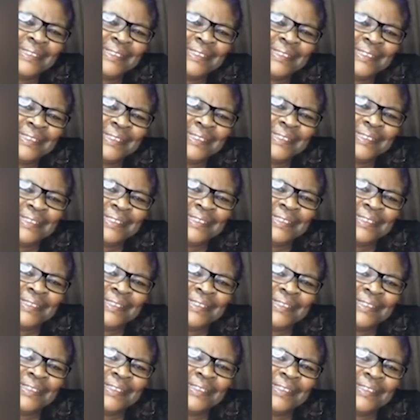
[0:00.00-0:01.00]

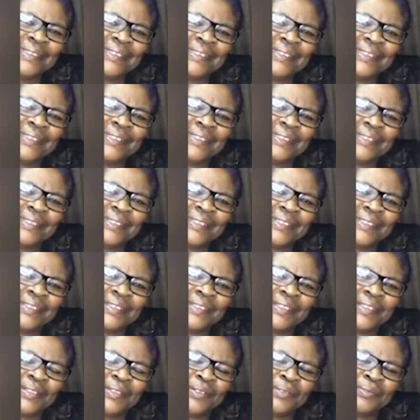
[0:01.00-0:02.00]

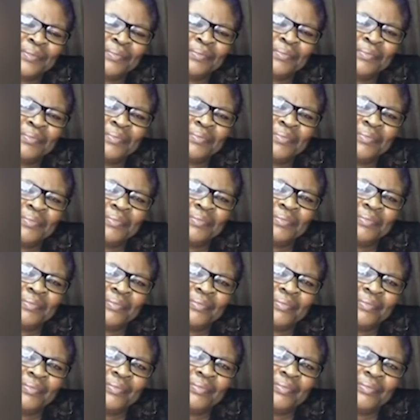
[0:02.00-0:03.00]

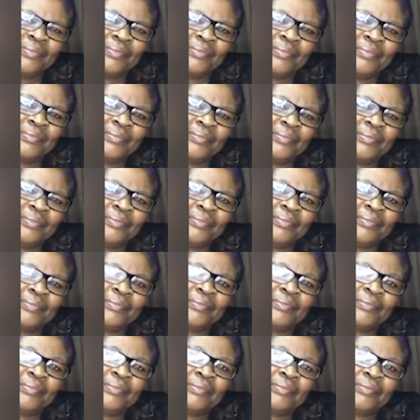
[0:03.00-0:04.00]

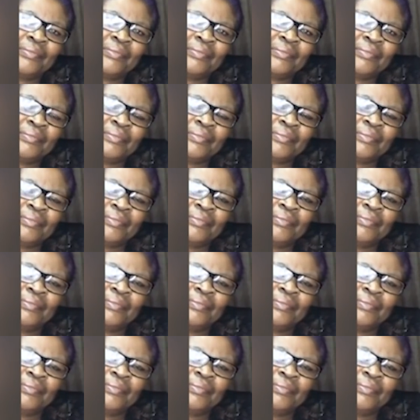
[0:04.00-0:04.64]
This person isn't speaking.